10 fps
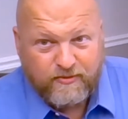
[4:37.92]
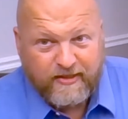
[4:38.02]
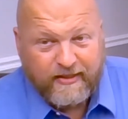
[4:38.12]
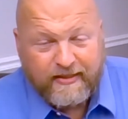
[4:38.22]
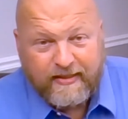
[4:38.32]
to
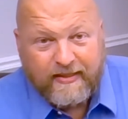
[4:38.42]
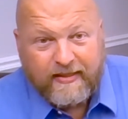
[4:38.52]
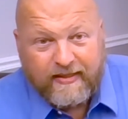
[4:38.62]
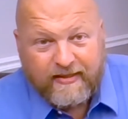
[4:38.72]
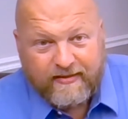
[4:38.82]
me,
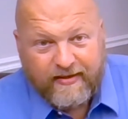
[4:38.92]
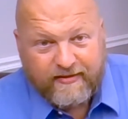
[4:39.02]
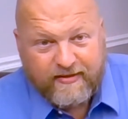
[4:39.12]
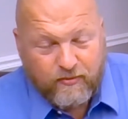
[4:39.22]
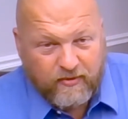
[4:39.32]

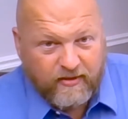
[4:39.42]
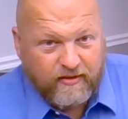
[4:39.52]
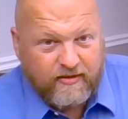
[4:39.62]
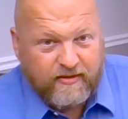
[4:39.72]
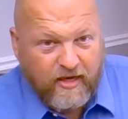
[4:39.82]
that they were
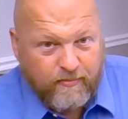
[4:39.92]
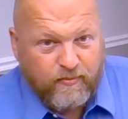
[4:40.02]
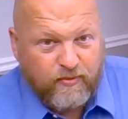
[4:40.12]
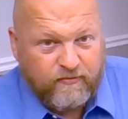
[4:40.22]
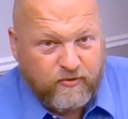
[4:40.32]

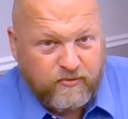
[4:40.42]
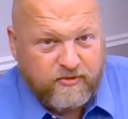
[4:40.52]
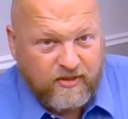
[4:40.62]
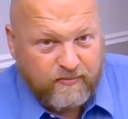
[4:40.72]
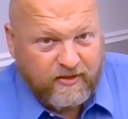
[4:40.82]
capable of doing
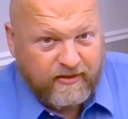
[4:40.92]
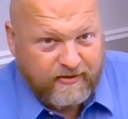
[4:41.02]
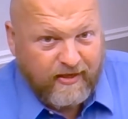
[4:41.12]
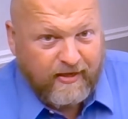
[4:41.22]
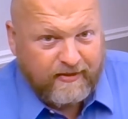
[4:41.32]
something like
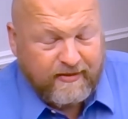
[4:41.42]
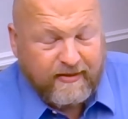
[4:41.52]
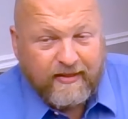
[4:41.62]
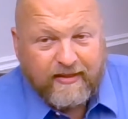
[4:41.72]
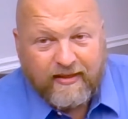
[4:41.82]
that.
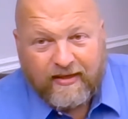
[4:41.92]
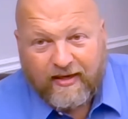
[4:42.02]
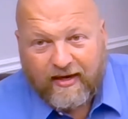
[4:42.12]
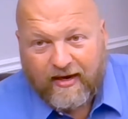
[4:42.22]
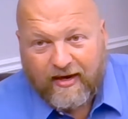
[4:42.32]

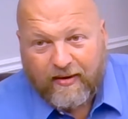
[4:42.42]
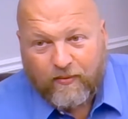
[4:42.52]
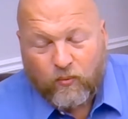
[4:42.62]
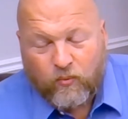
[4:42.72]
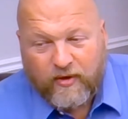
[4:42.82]

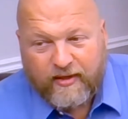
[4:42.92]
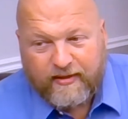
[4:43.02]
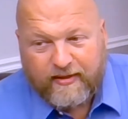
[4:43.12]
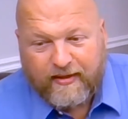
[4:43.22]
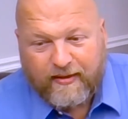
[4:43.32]

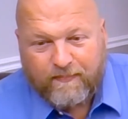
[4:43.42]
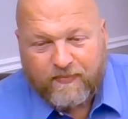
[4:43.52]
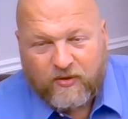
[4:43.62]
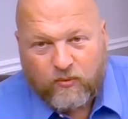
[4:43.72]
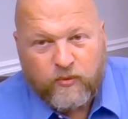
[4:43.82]
When
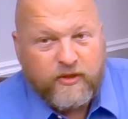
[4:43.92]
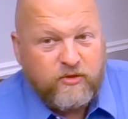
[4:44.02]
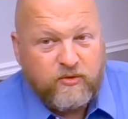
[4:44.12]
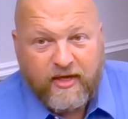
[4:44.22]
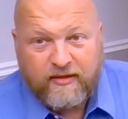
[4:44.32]
we
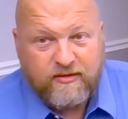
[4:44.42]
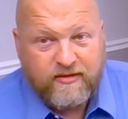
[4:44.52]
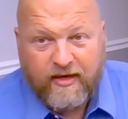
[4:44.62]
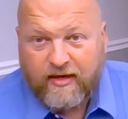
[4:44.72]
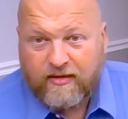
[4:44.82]
do that
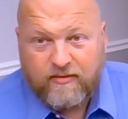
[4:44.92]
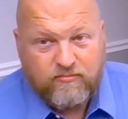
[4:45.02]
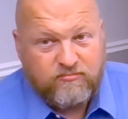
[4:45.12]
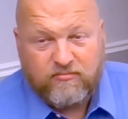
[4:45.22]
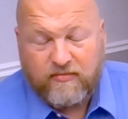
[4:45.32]
today,
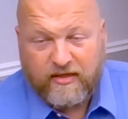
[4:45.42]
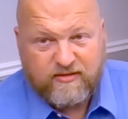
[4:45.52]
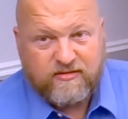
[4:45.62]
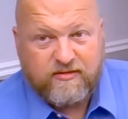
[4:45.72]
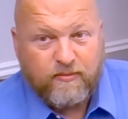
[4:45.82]
that's
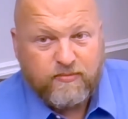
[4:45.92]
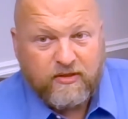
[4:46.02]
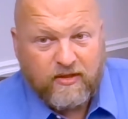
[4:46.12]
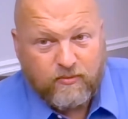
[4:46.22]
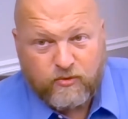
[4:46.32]

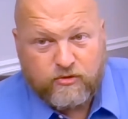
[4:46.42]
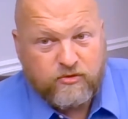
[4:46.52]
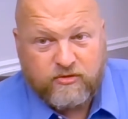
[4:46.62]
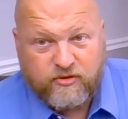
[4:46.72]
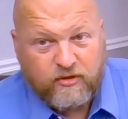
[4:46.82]
something that we
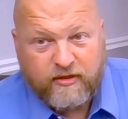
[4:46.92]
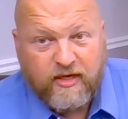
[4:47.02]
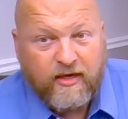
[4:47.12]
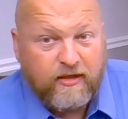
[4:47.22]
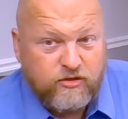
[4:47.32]
certainly
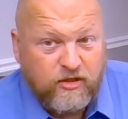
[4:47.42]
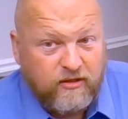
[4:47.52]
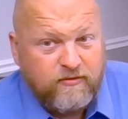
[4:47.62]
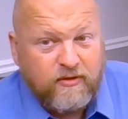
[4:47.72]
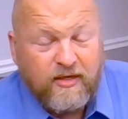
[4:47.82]
can
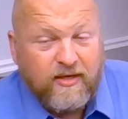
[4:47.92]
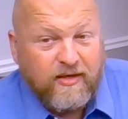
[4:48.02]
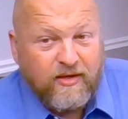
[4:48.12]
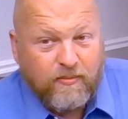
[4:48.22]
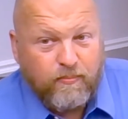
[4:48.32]
achieve,
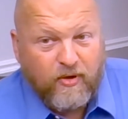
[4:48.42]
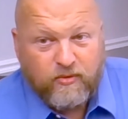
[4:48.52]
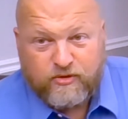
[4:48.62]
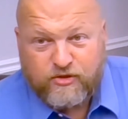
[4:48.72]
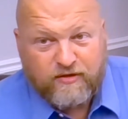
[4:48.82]
but
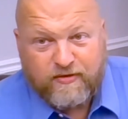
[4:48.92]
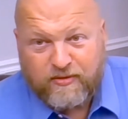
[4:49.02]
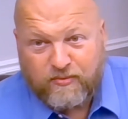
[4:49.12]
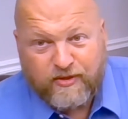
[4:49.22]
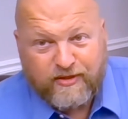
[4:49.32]
we're achieving
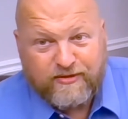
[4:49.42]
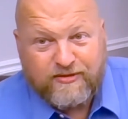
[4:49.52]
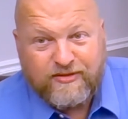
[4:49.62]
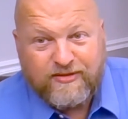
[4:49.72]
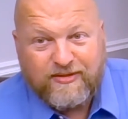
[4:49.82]
it
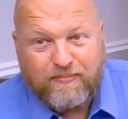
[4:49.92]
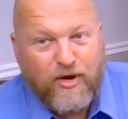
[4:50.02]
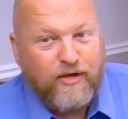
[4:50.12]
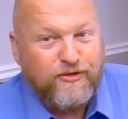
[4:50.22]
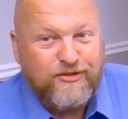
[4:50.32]
with
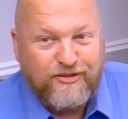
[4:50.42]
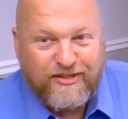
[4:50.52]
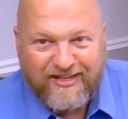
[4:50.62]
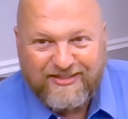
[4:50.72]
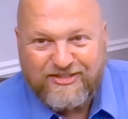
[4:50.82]
modern
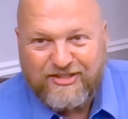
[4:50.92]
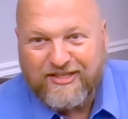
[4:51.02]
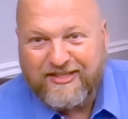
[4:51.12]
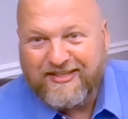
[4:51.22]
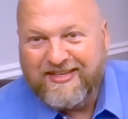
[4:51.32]

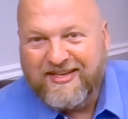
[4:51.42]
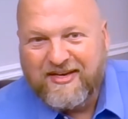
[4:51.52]
technology,